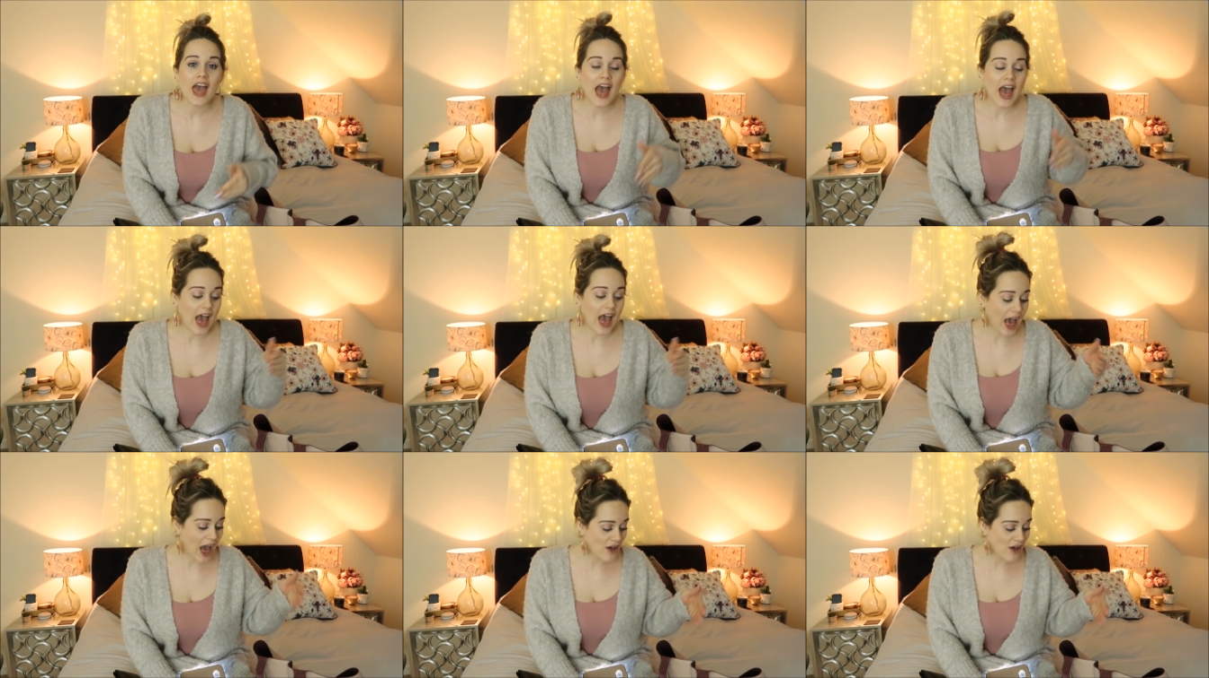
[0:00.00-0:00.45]

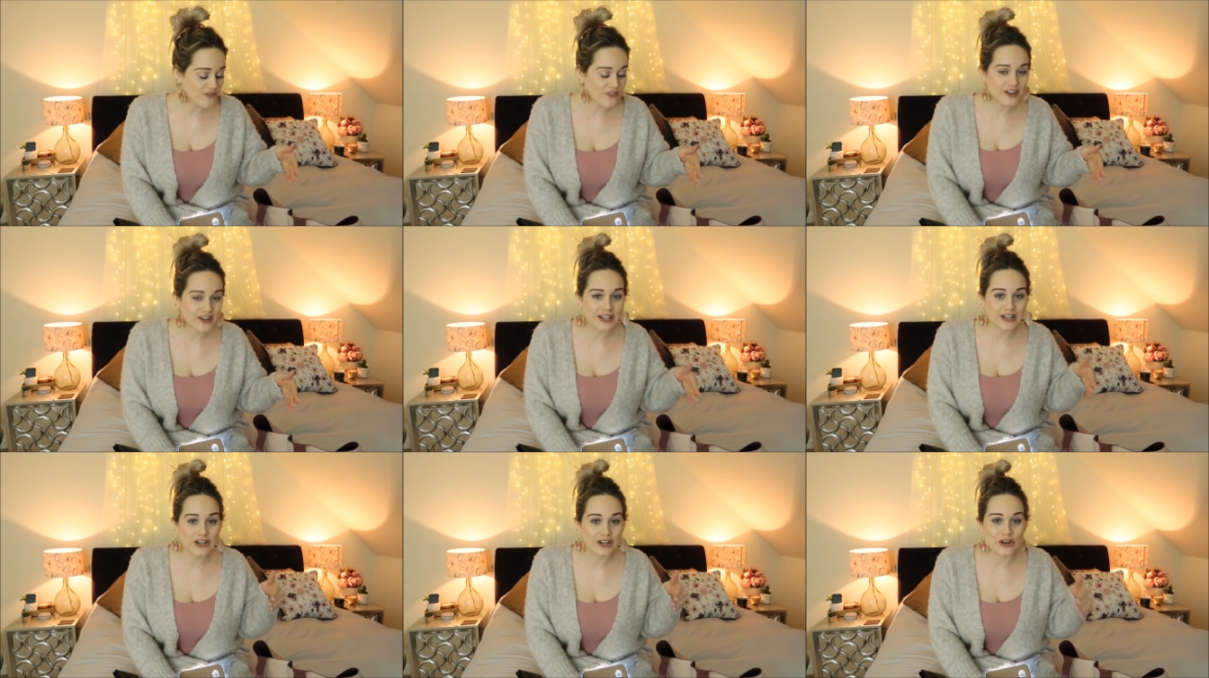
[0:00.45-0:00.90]

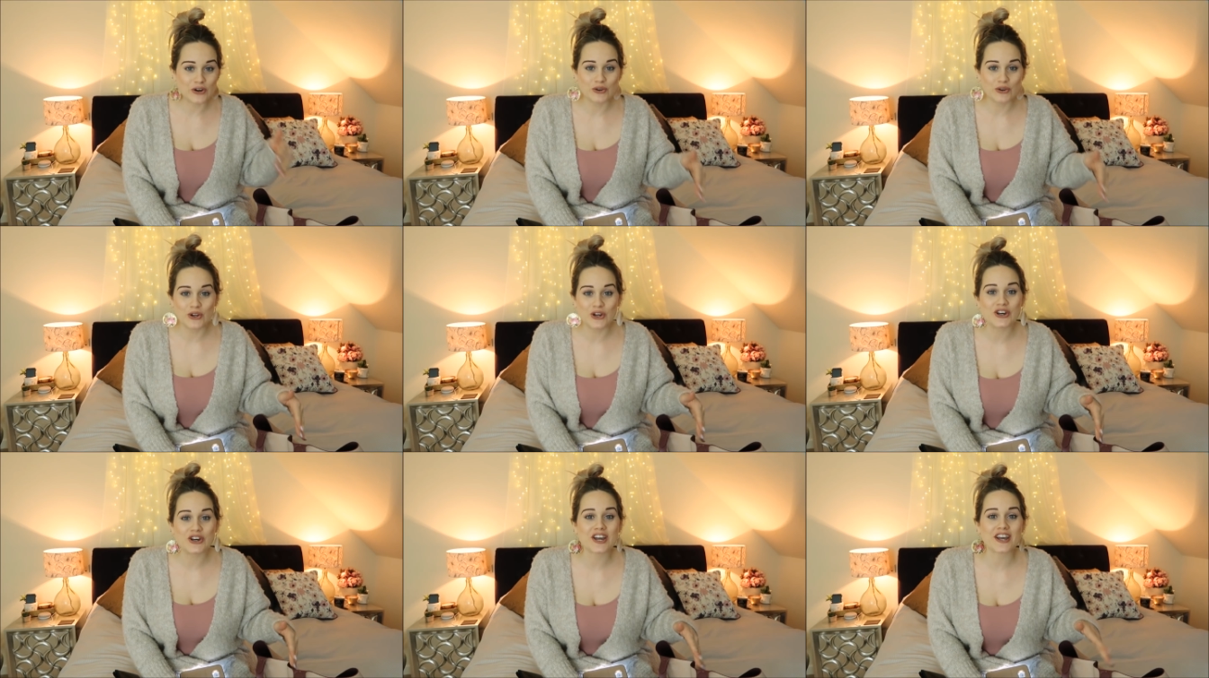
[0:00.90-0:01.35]
having a little
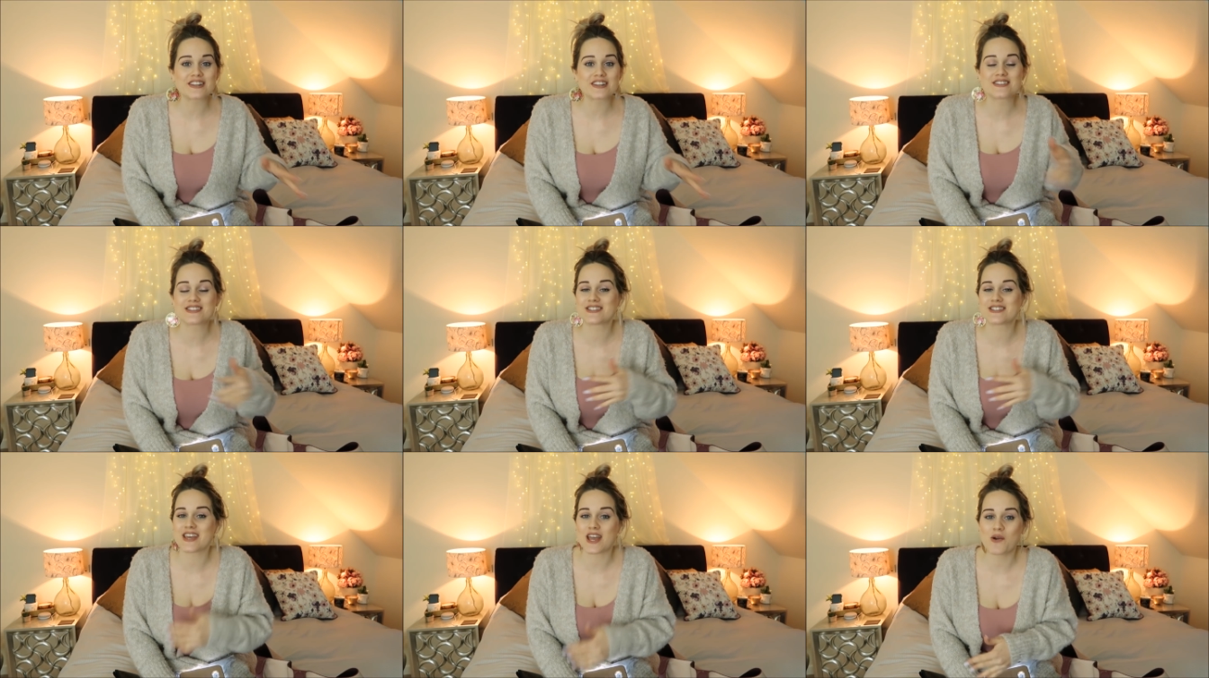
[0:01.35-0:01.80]
look to
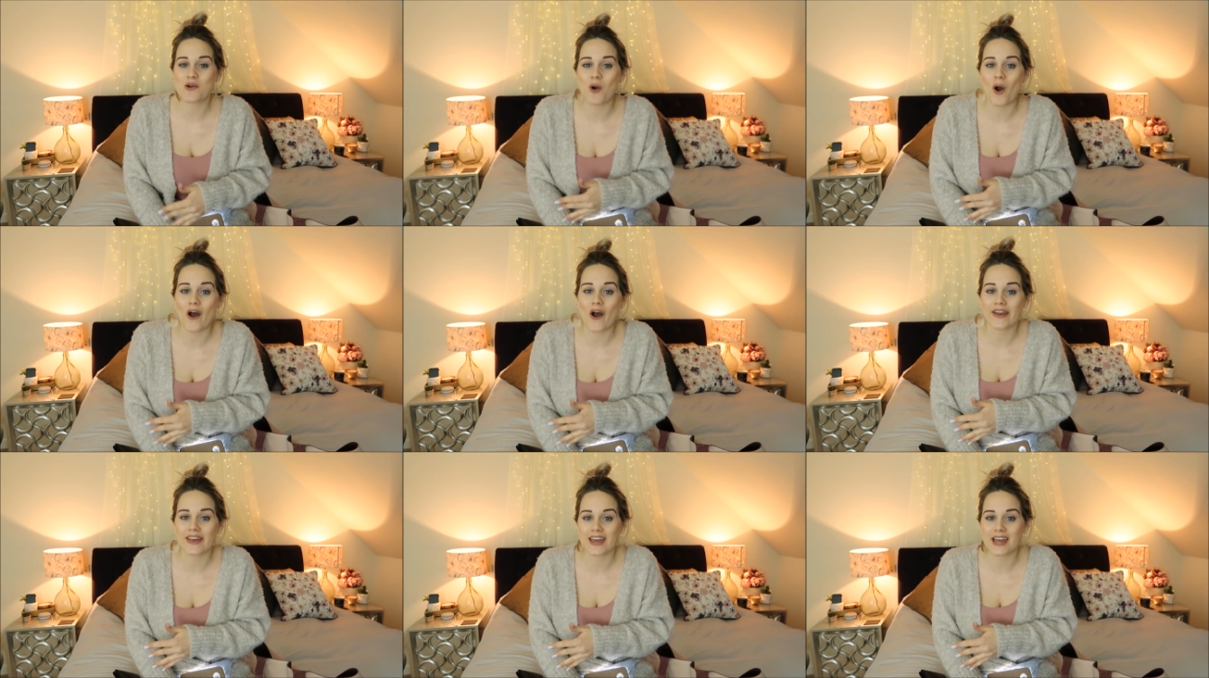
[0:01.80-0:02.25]
see
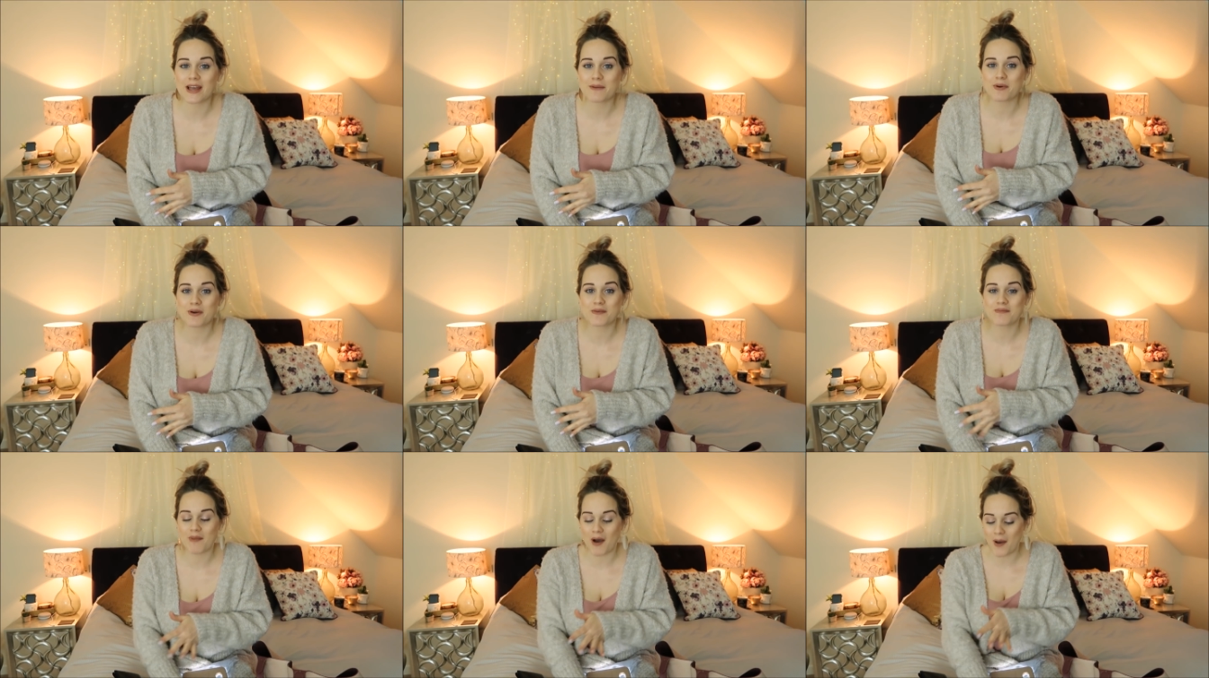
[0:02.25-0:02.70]
what I keep in